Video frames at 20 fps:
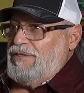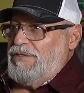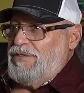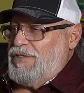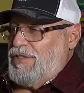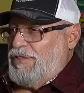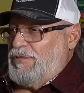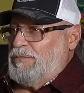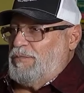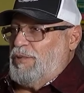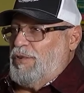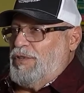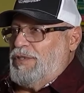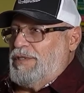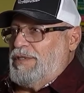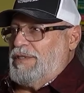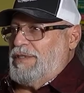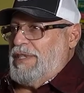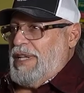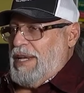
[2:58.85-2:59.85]
just put
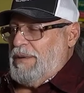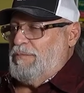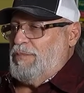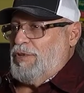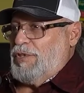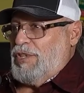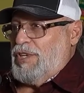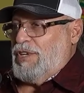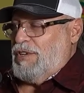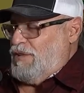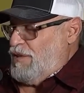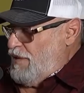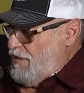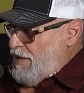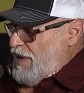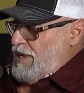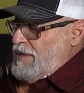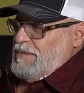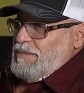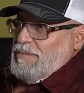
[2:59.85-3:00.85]
that particular
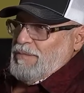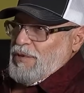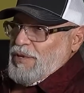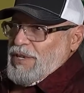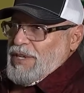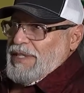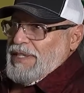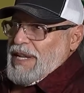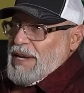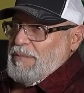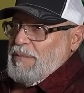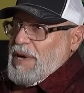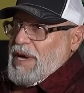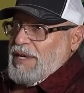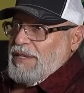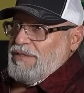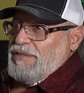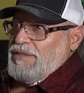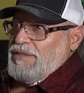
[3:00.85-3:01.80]
event, put it in that box.